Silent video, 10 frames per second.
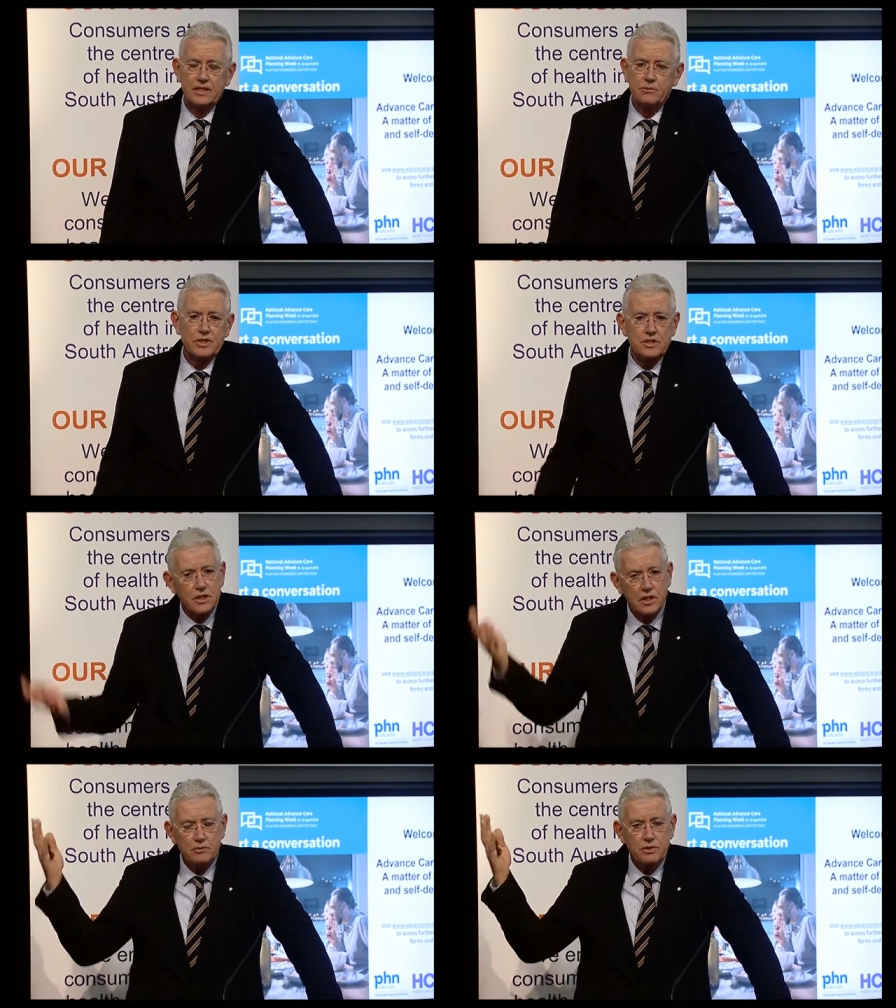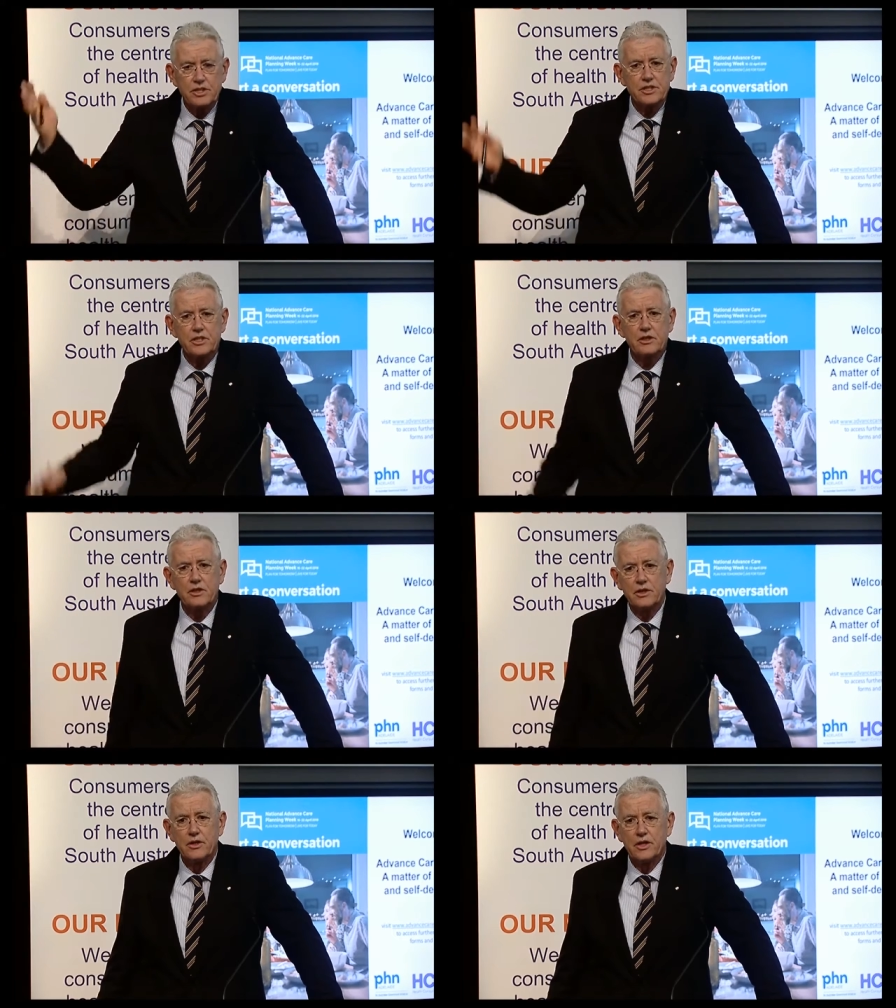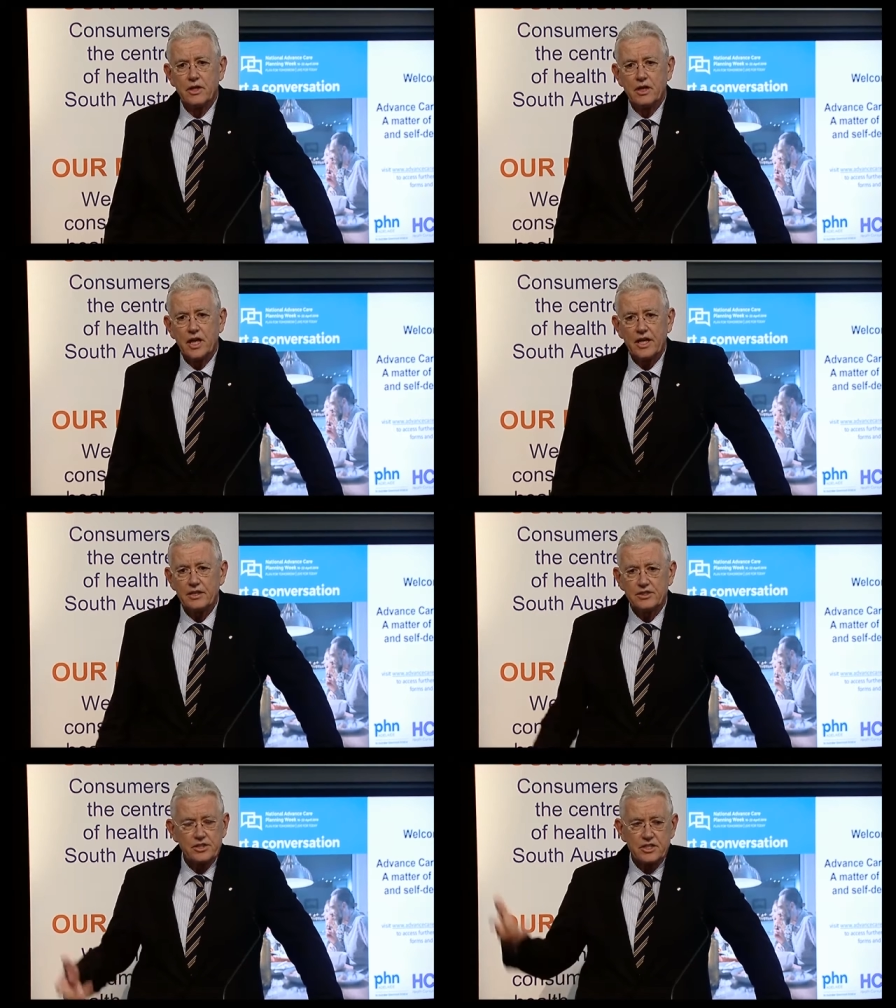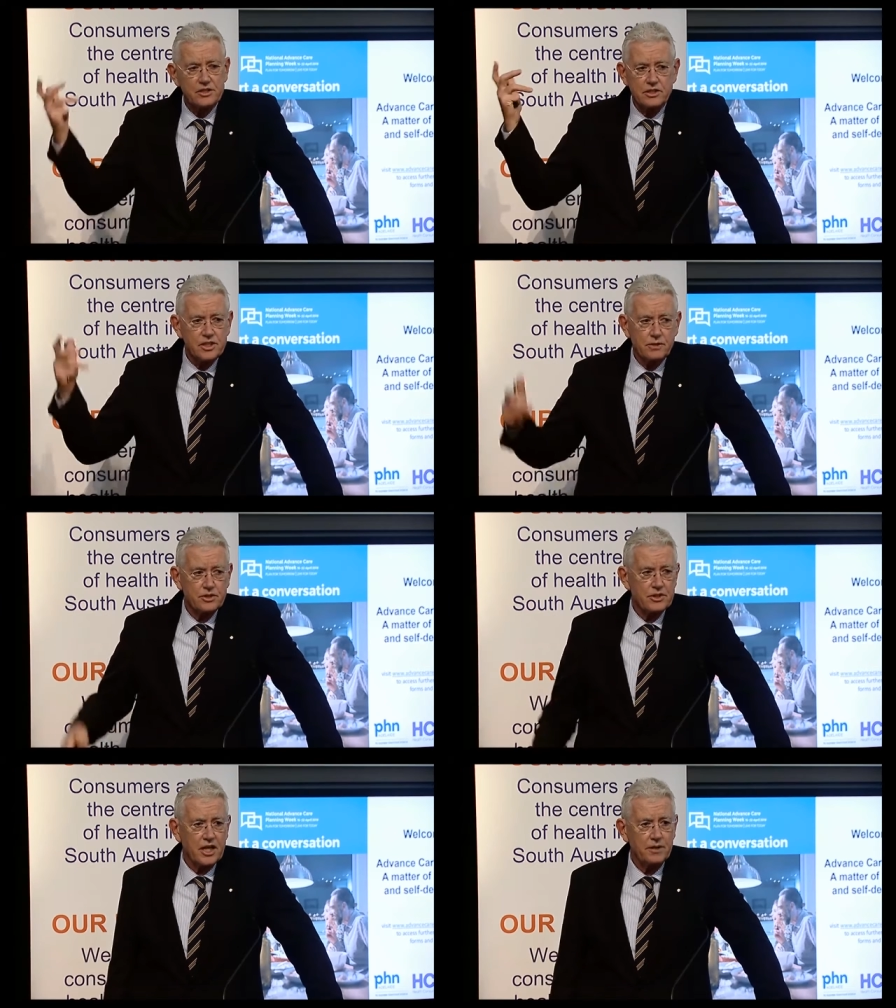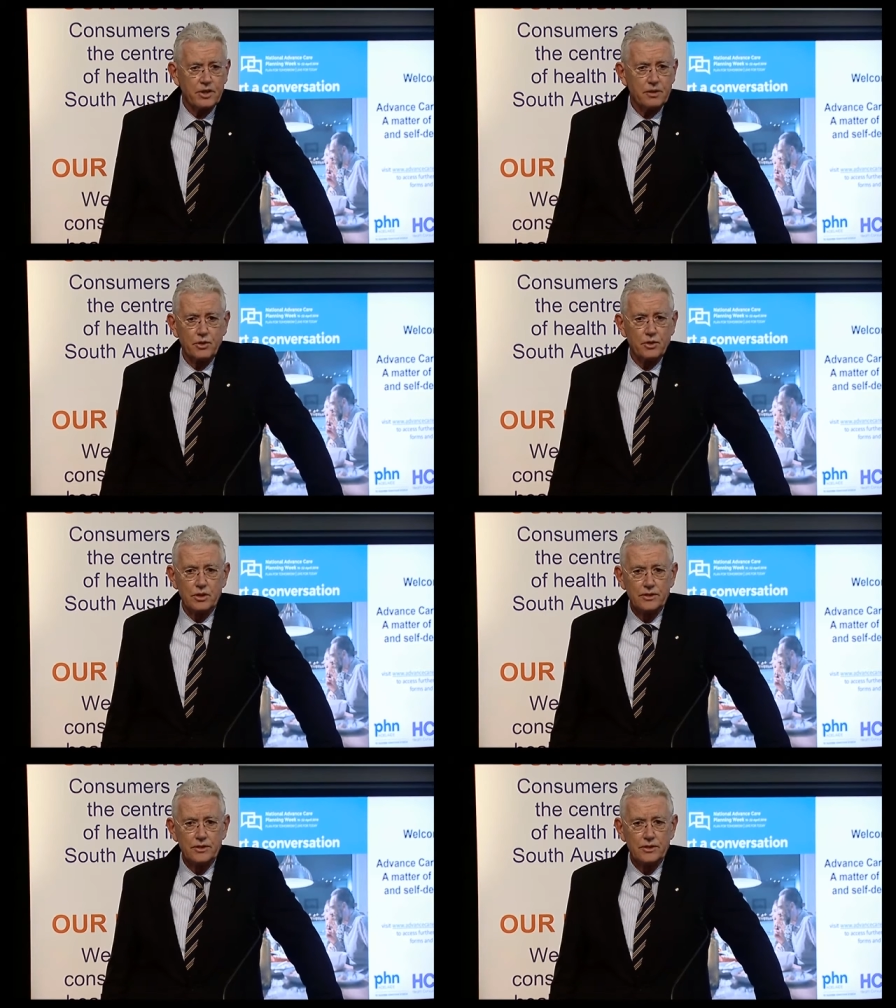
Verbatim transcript: But it's not. Richie's gone. And it just doesn't seem the same anymore.